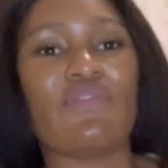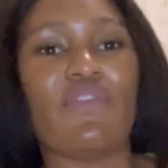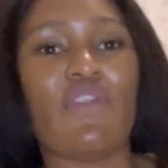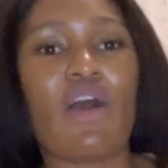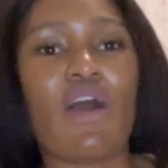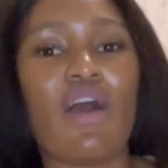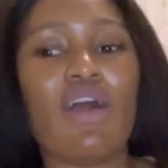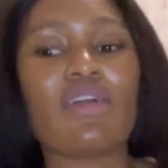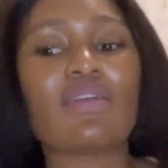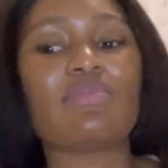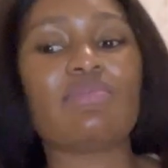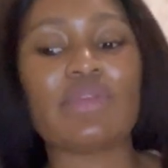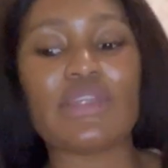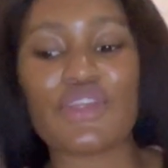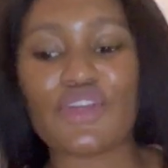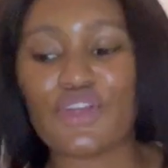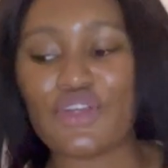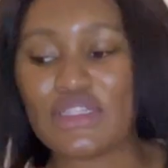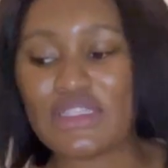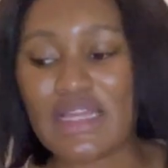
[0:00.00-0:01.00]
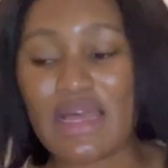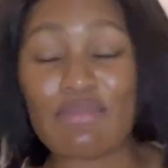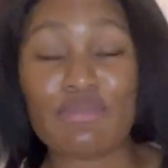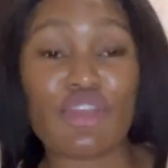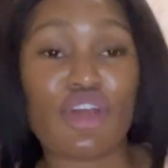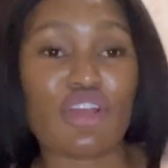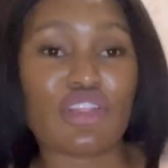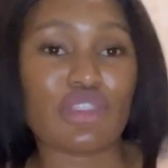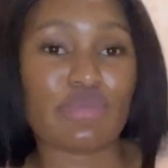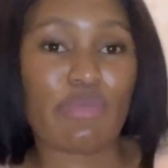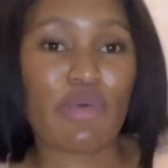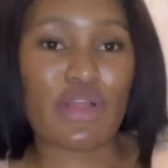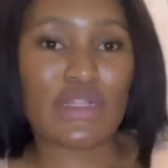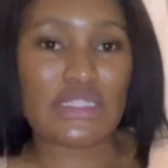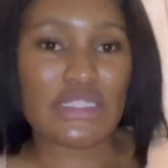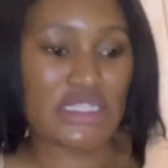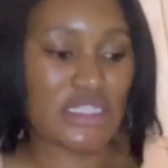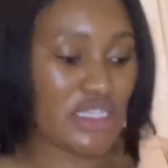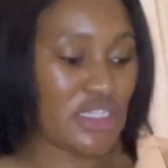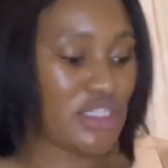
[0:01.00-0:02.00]
vlog because I'm not
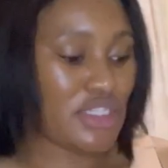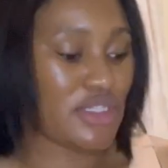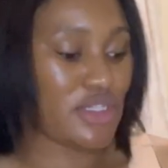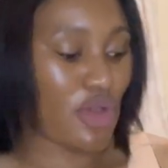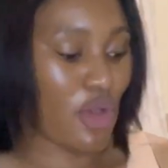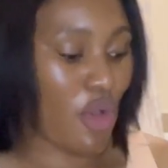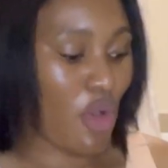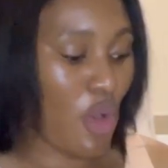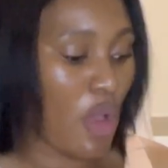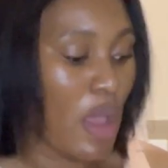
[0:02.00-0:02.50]
sponsored. So